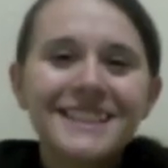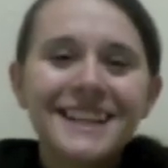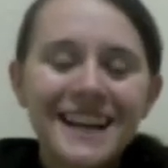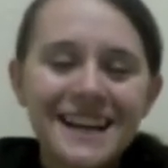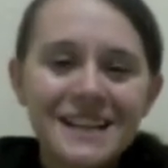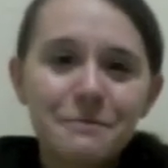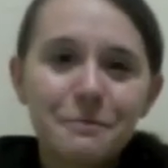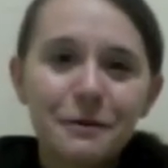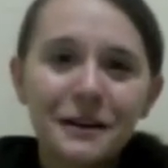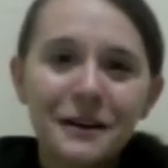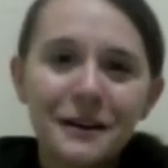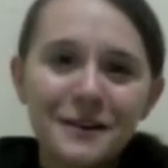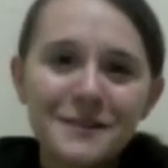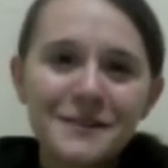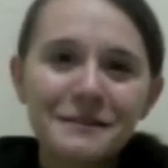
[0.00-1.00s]
It's pretty
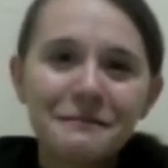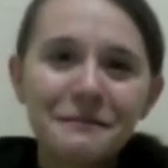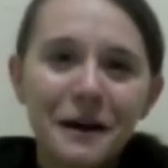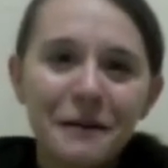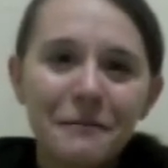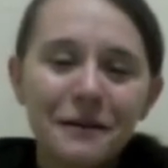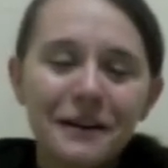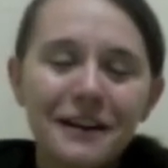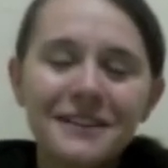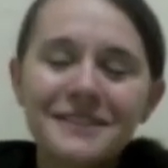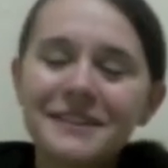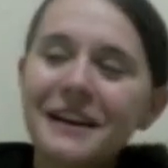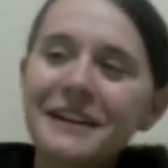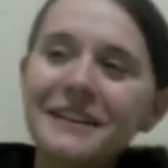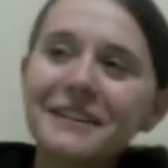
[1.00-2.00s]
awesome. I'm pretty
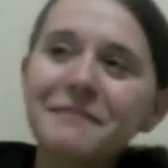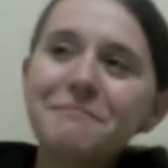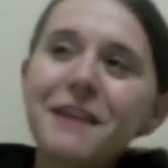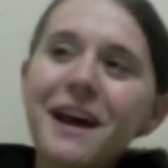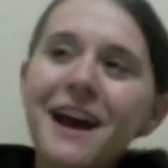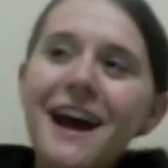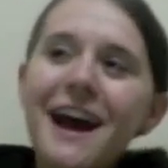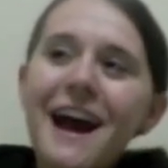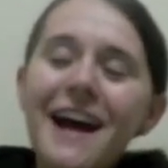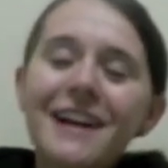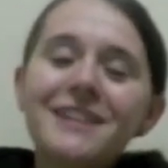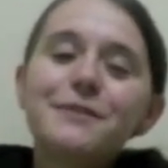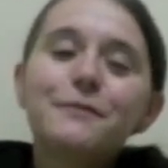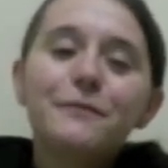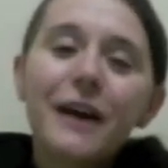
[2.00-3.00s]
excited. And
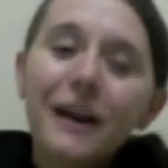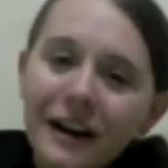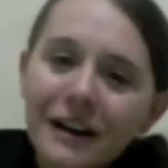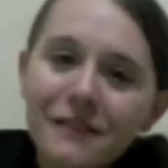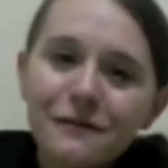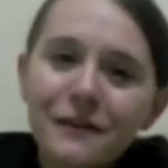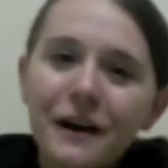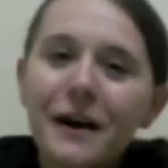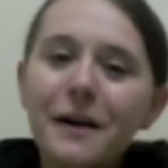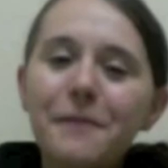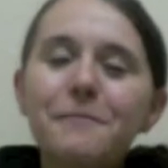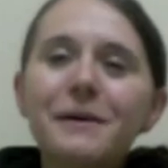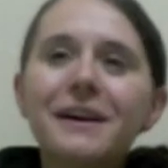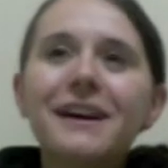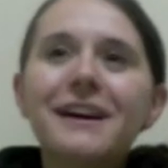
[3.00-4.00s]
it's very fun
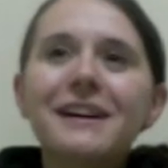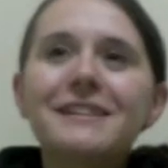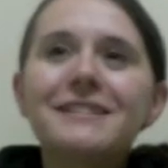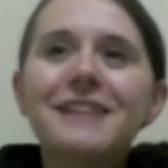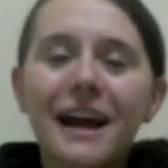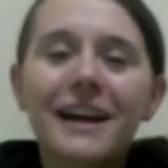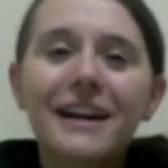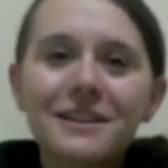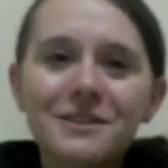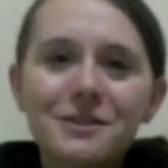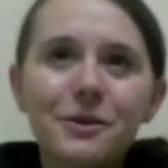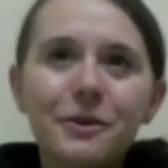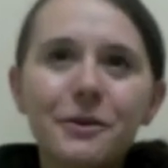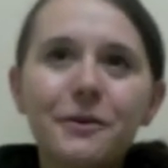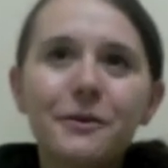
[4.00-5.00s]
because I get
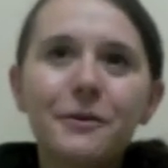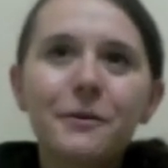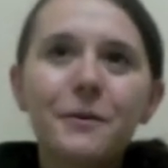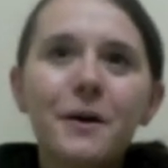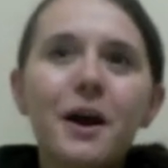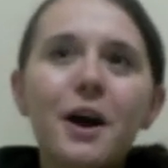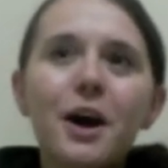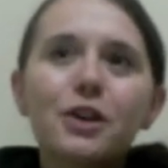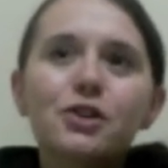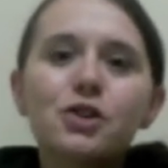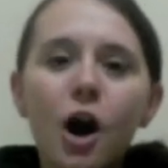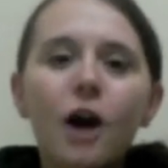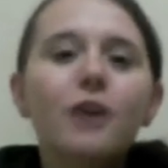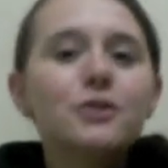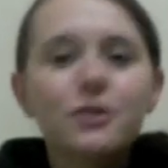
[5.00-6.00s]
to
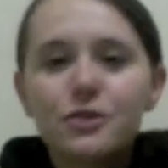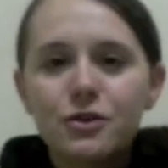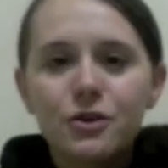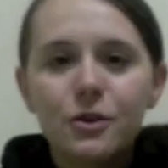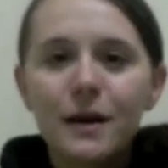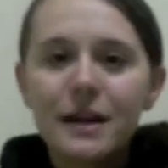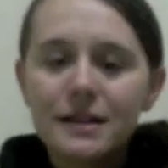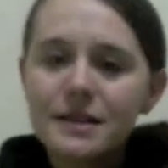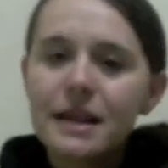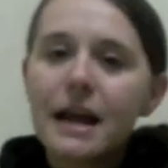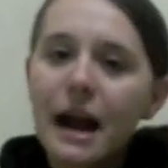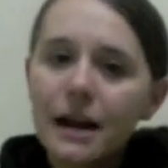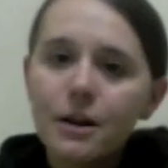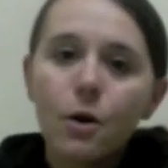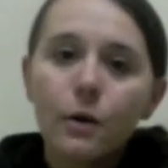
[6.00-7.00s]
talk to students that
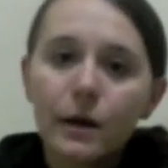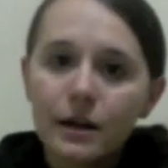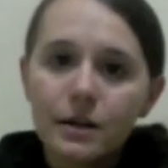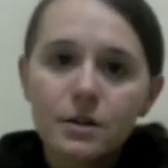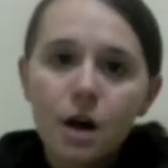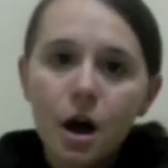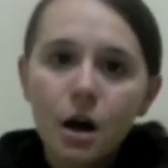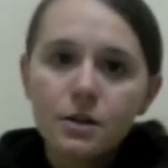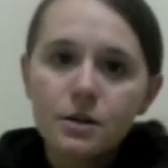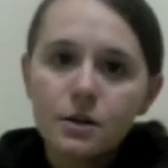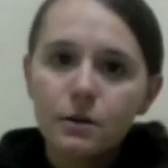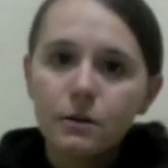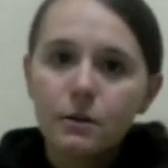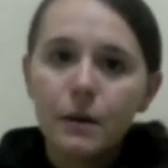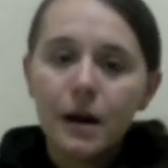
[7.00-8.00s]
I don't get to talk
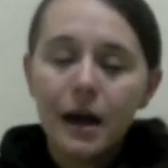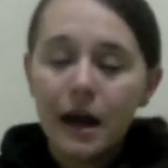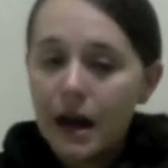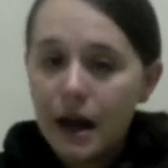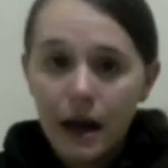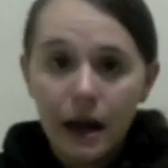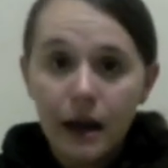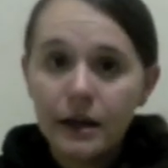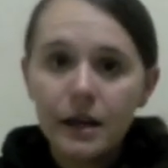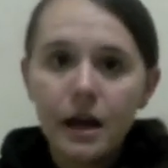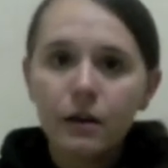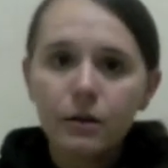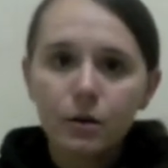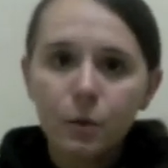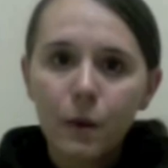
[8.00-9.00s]
to any
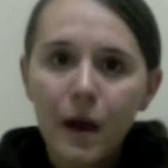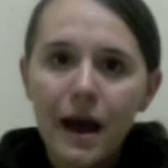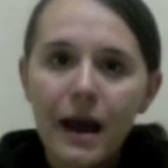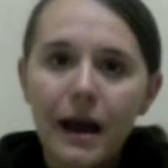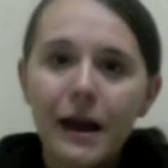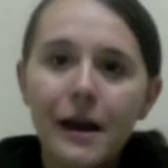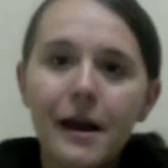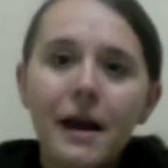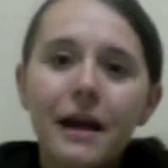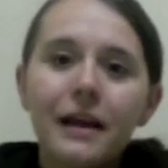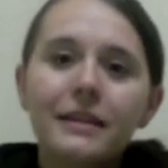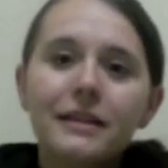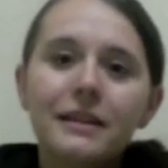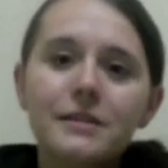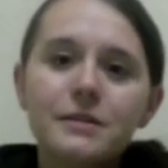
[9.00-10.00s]
other way.
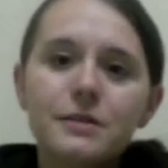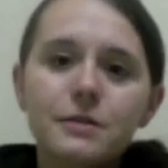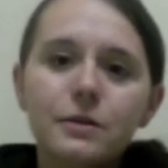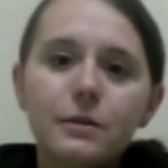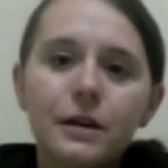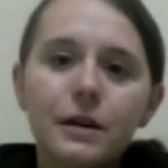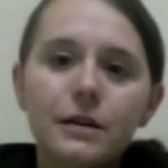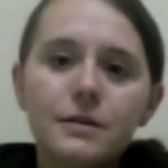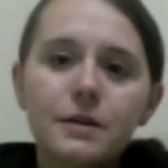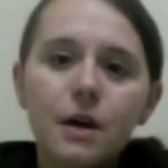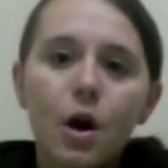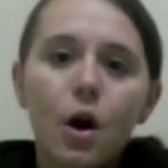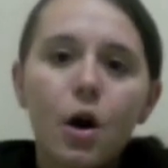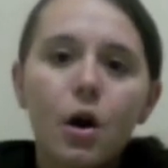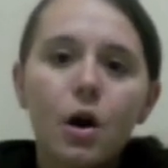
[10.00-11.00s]
These students
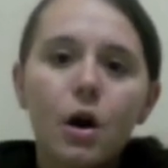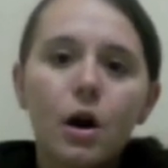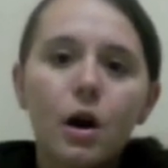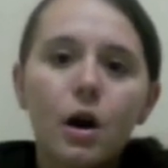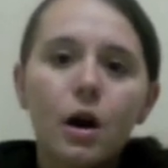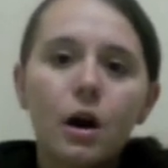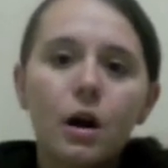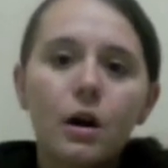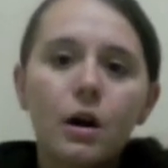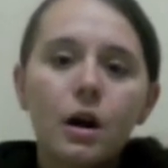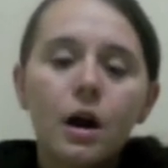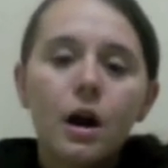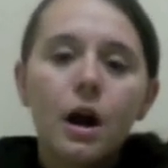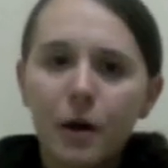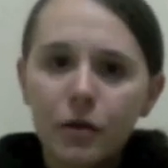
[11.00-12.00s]
are
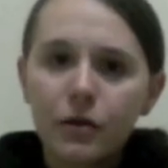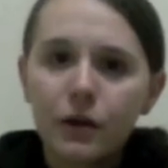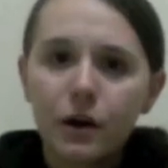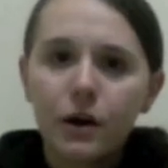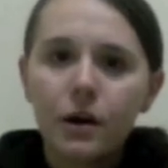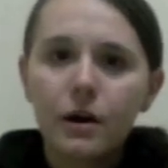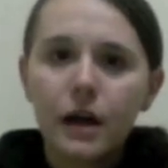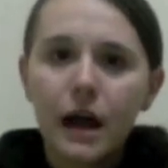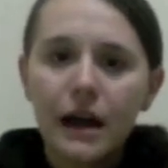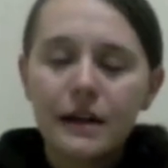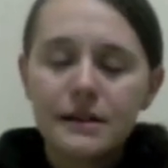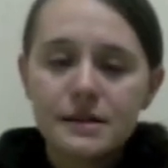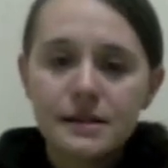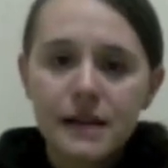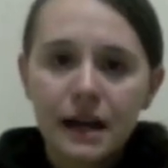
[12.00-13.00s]
3rd and
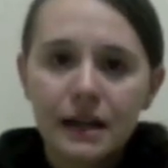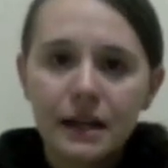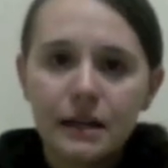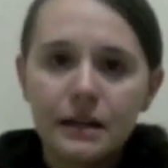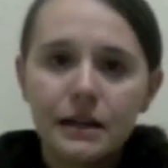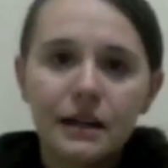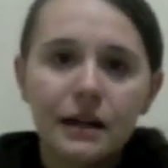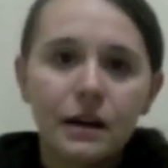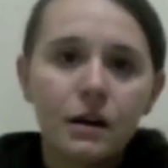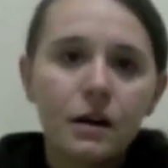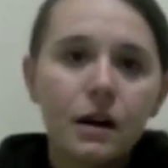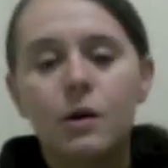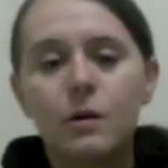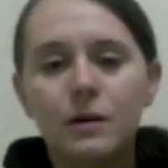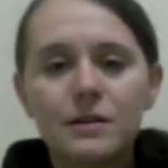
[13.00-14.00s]
2nd year.
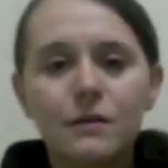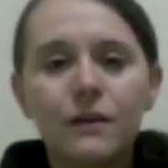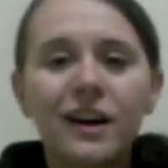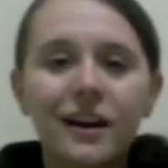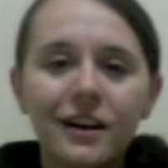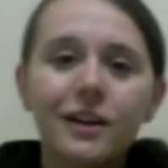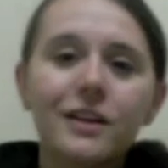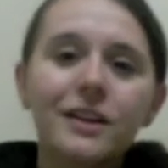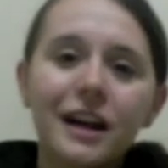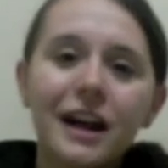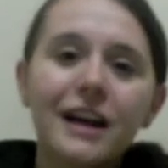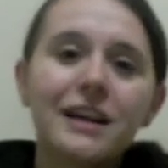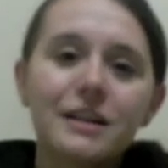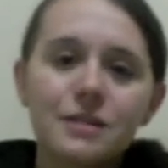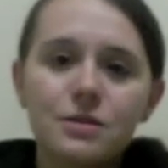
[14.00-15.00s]
So it's very good that I
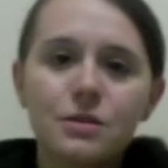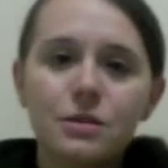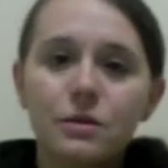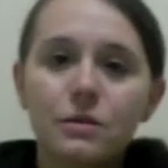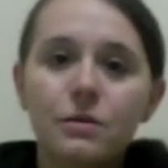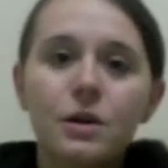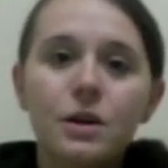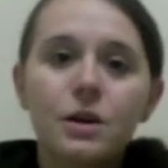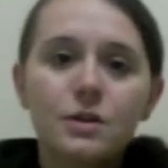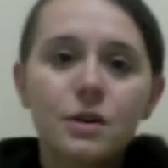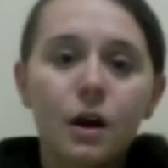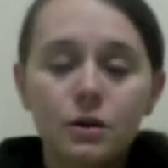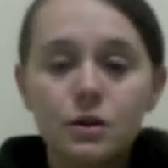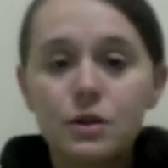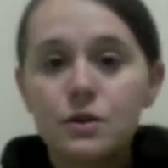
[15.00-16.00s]
get to
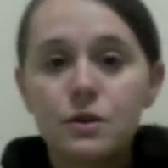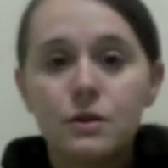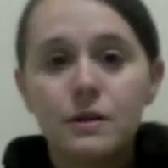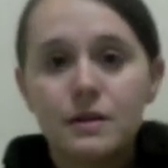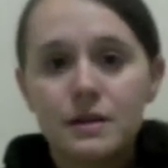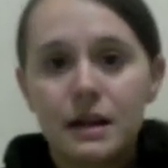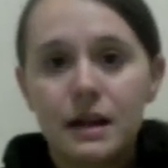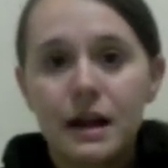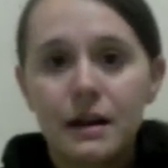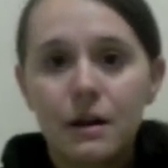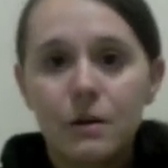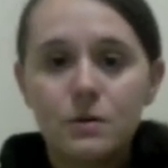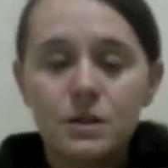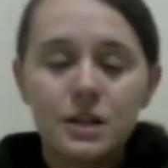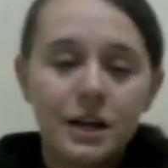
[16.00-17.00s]
talk to students that I
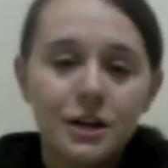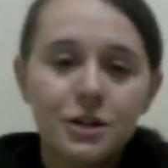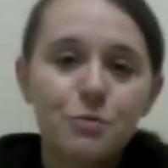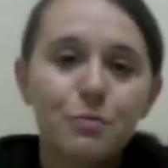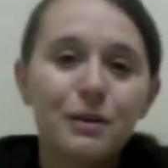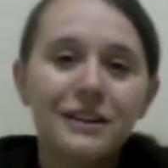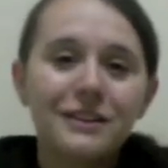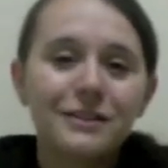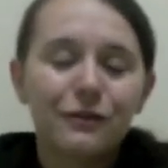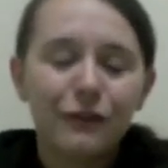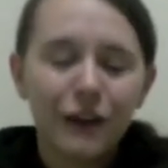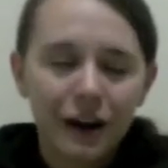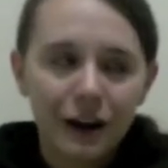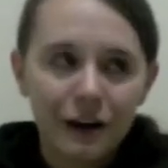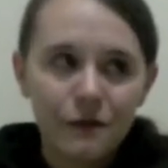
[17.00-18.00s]
don't teach, but it's
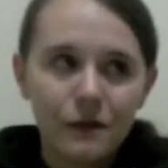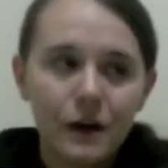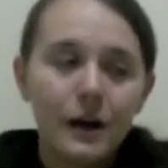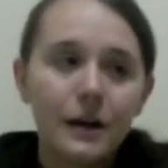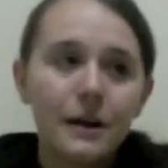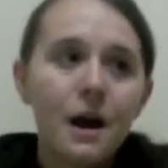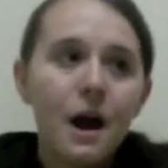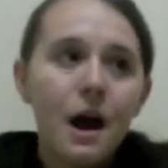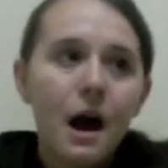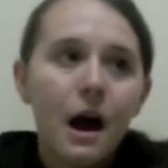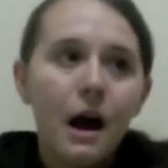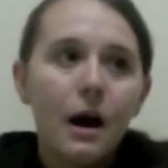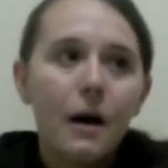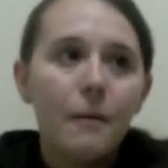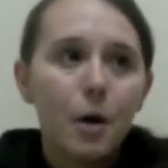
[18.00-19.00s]
very fun.
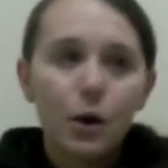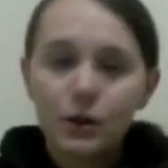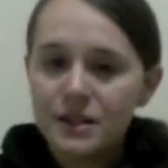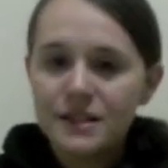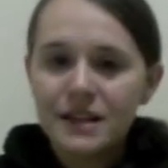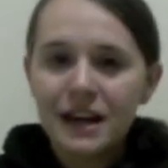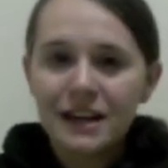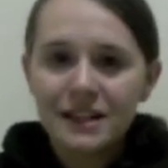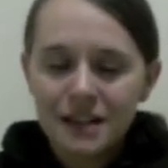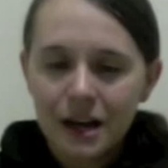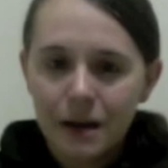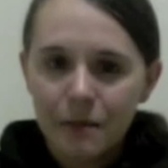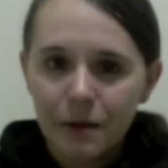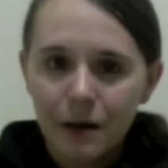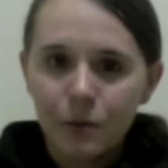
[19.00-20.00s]
On the second
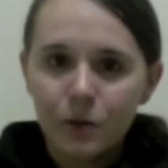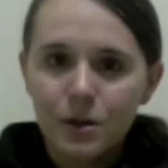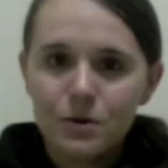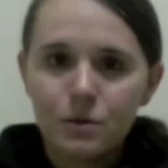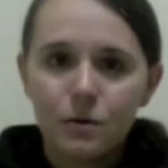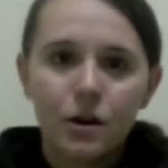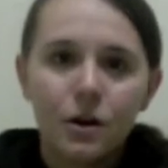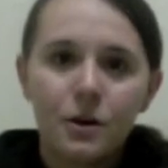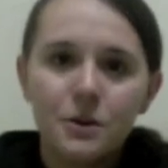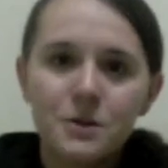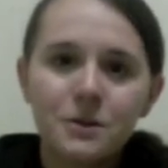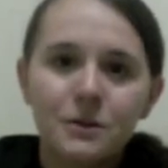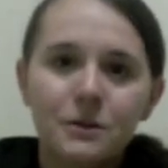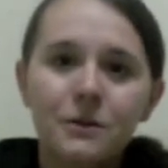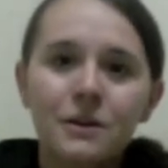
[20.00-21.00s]
time I went to
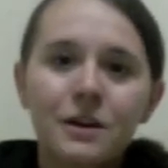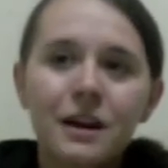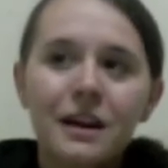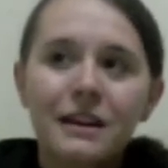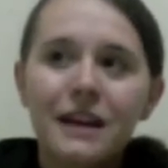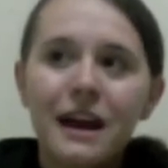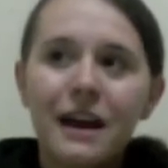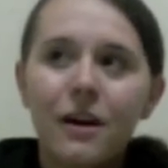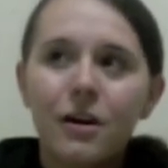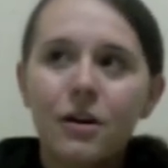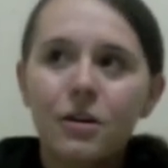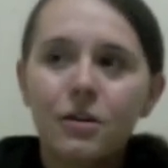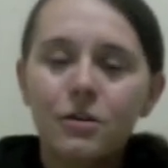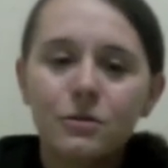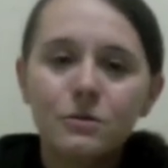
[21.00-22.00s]
rehearsal, they
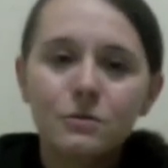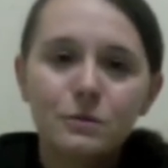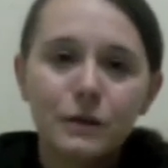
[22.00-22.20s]
all,